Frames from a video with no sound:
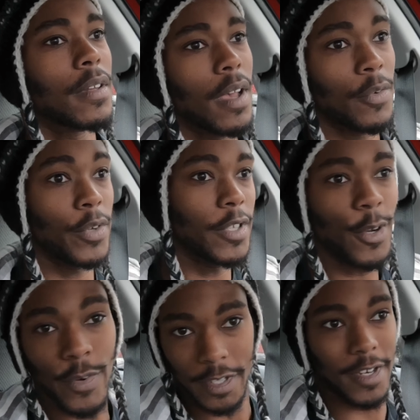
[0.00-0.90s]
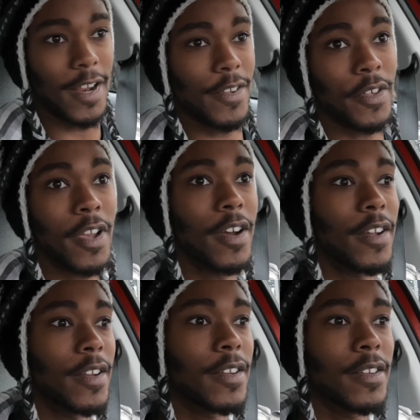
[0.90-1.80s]
I really don't want to get out of the
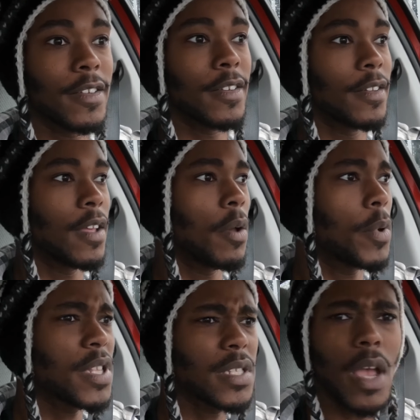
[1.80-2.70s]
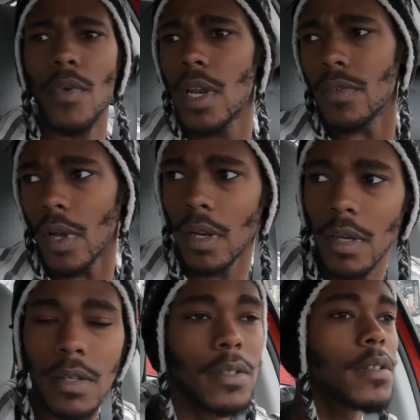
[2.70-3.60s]
car. But it's not raining right now.